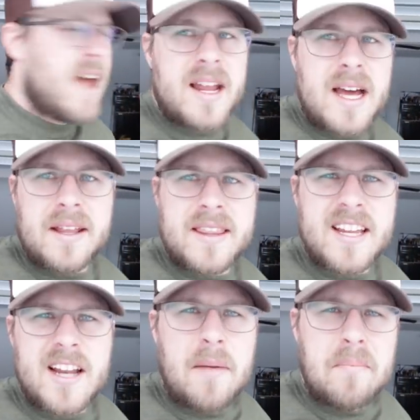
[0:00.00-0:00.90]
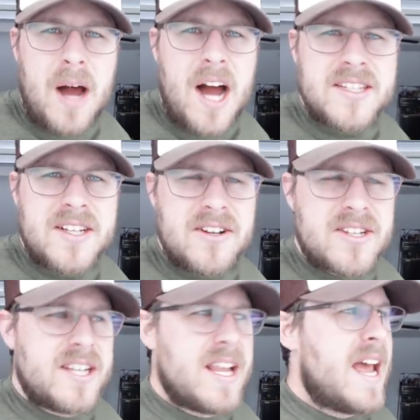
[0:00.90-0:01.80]
I got a thing to unbox here
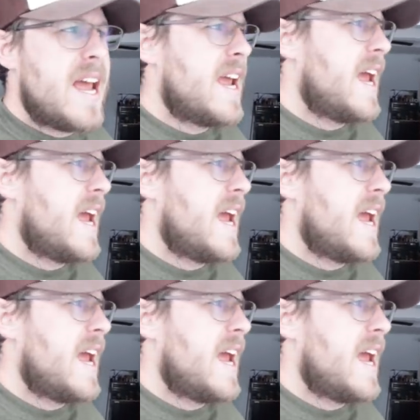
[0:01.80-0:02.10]
today